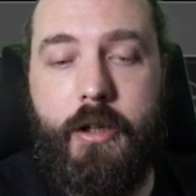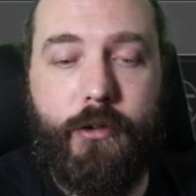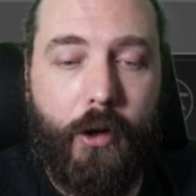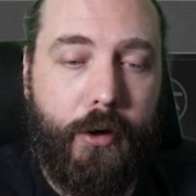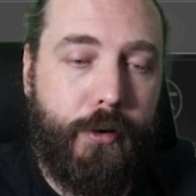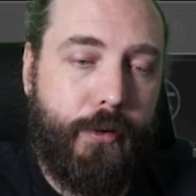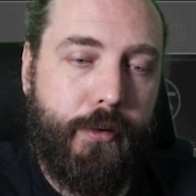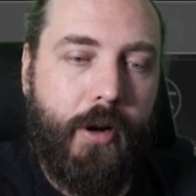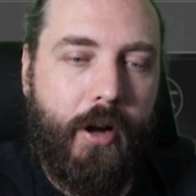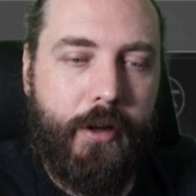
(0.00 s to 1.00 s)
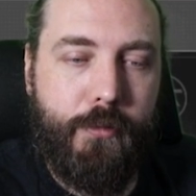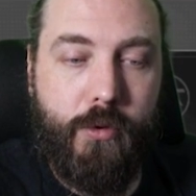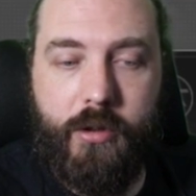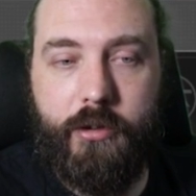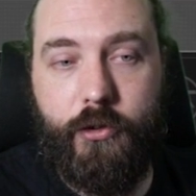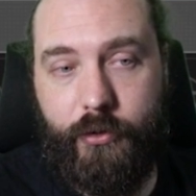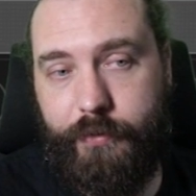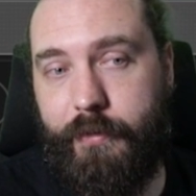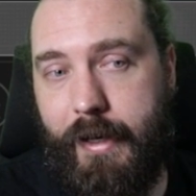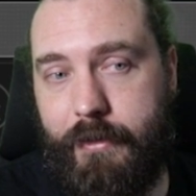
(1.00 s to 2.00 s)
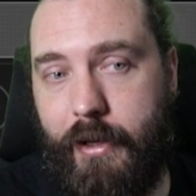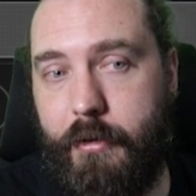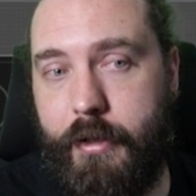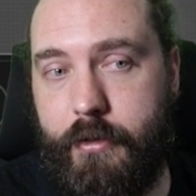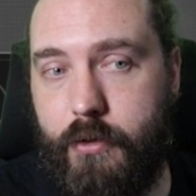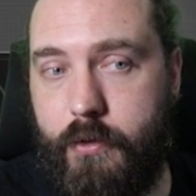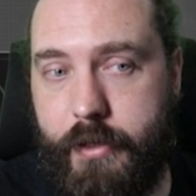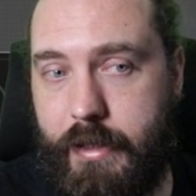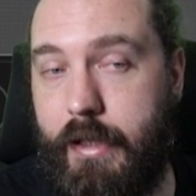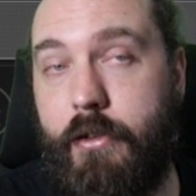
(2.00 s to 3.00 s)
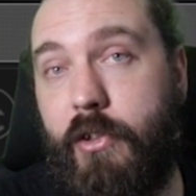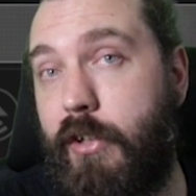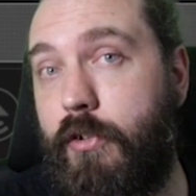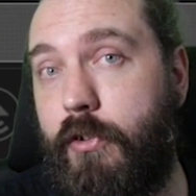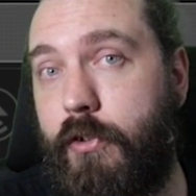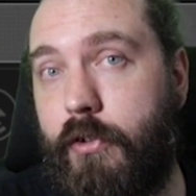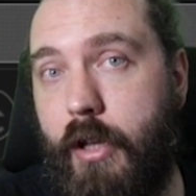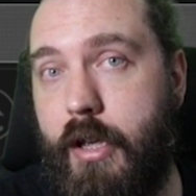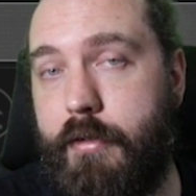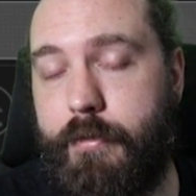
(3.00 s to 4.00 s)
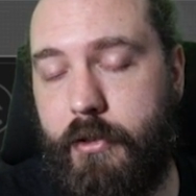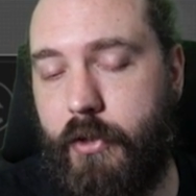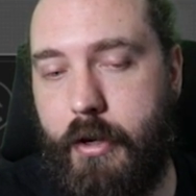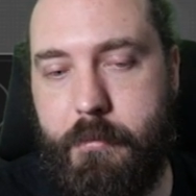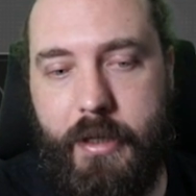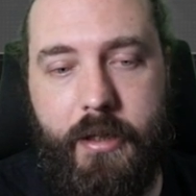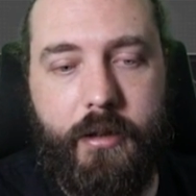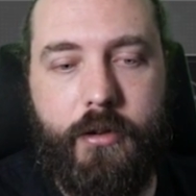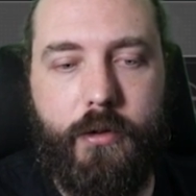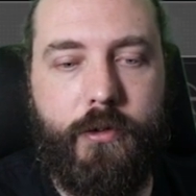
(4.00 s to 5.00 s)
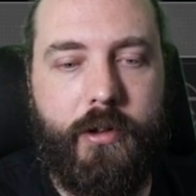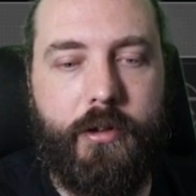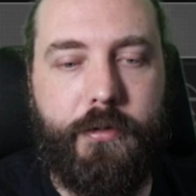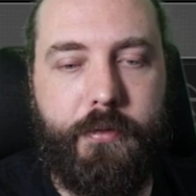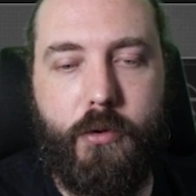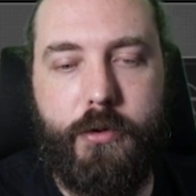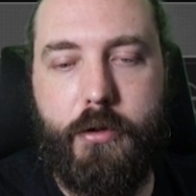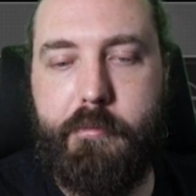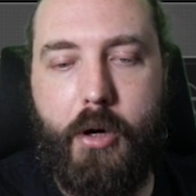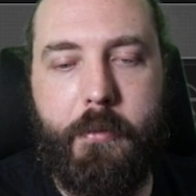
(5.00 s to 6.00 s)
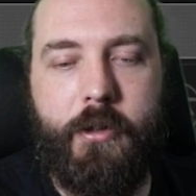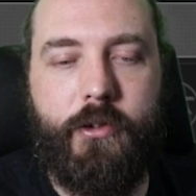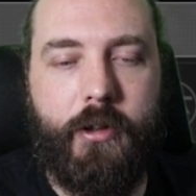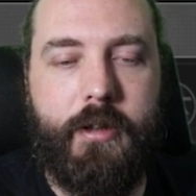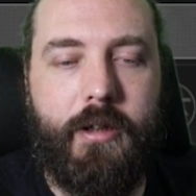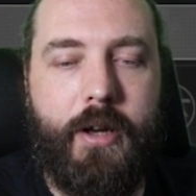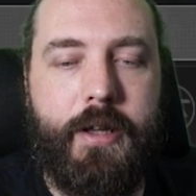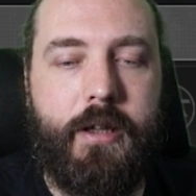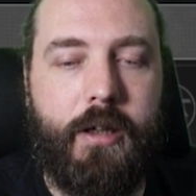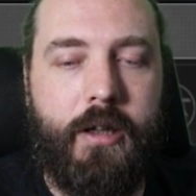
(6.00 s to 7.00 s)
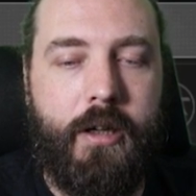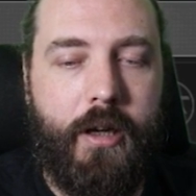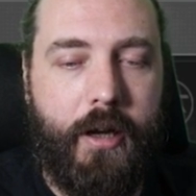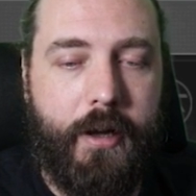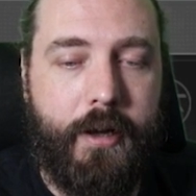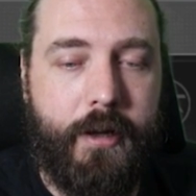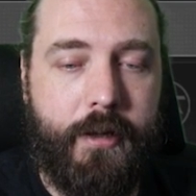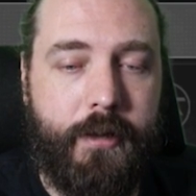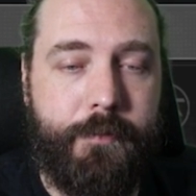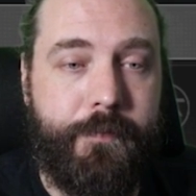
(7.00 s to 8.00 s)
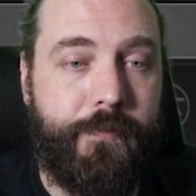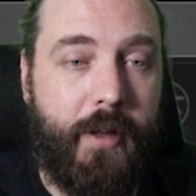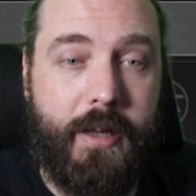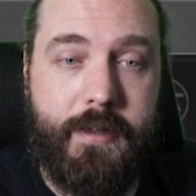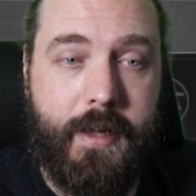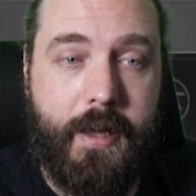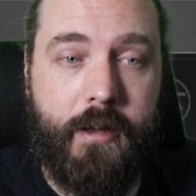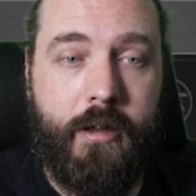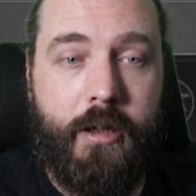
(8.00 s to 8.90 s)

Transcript: So I would just flat out ignore that it exists for the time being. Use this for your bombers and the like. And yeah,